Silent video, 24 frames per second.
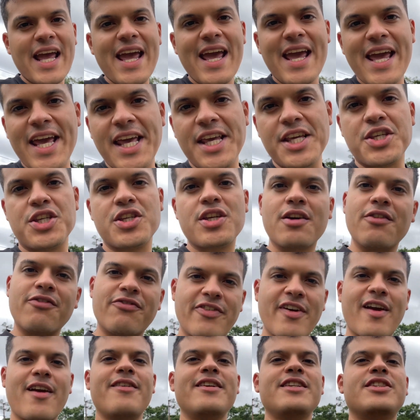Asia
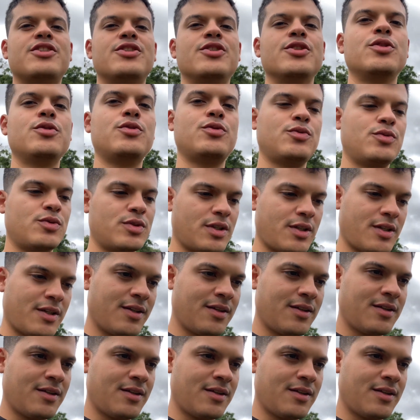very soon.